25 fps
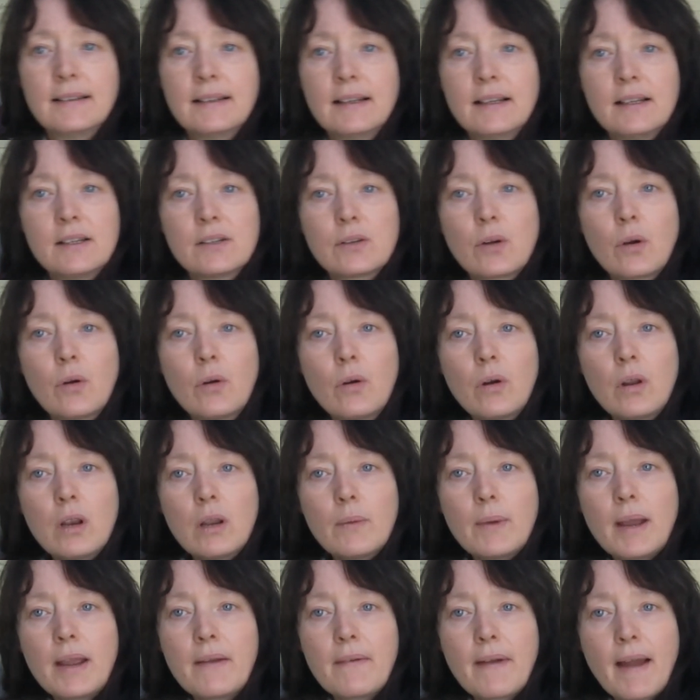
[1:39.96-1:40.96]
It's all
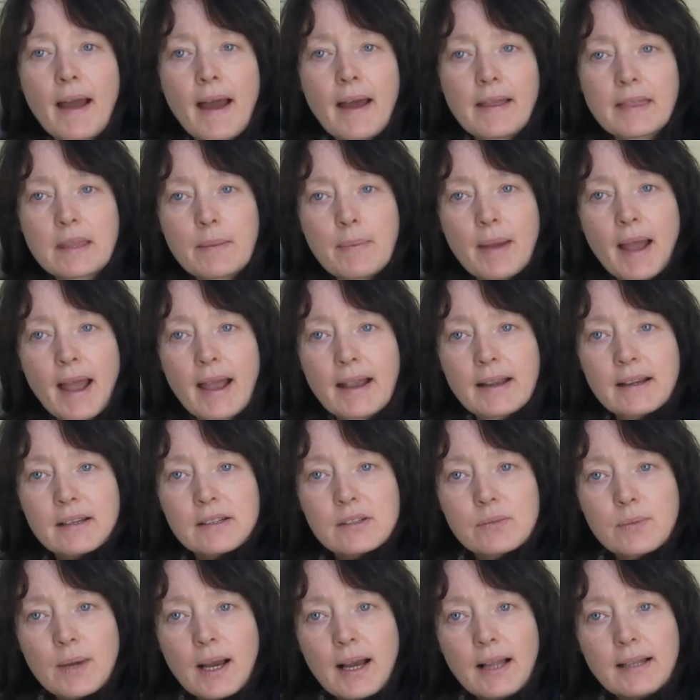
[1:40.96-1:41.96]
the way around the back
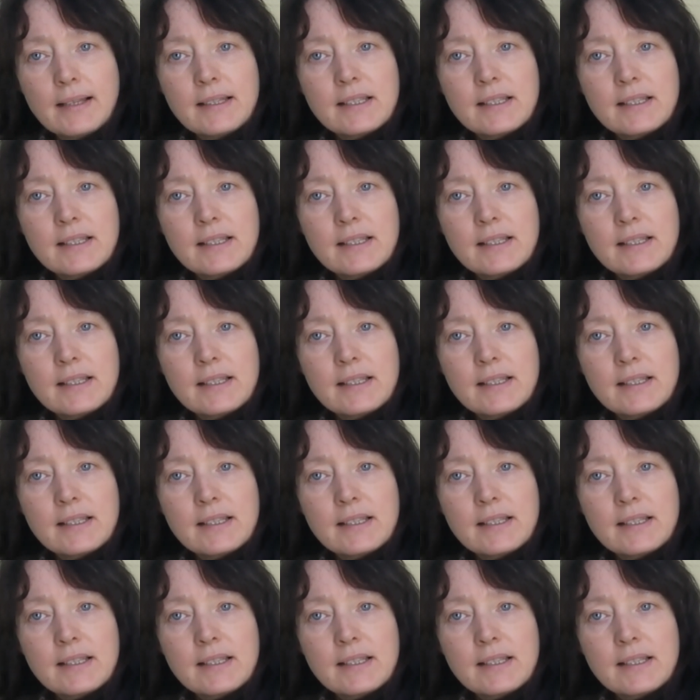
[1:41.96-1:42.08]
as well.